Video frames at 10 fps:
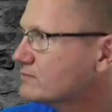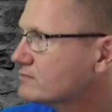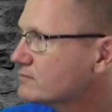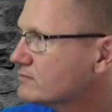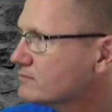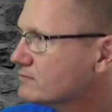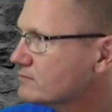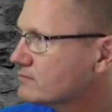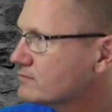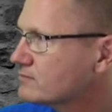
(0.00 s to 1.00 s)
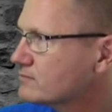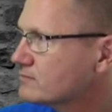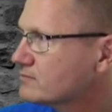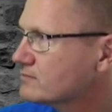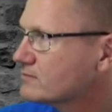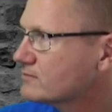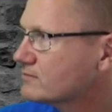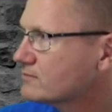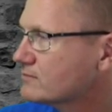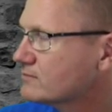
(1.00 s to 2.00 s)

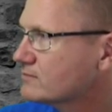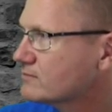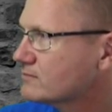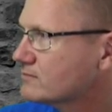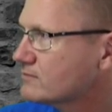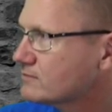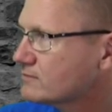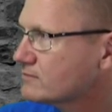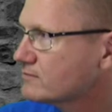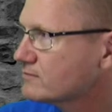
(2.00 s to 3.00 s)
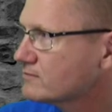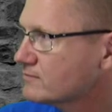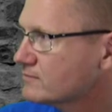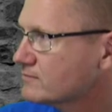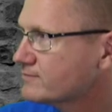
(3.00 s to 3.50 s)
[no speech]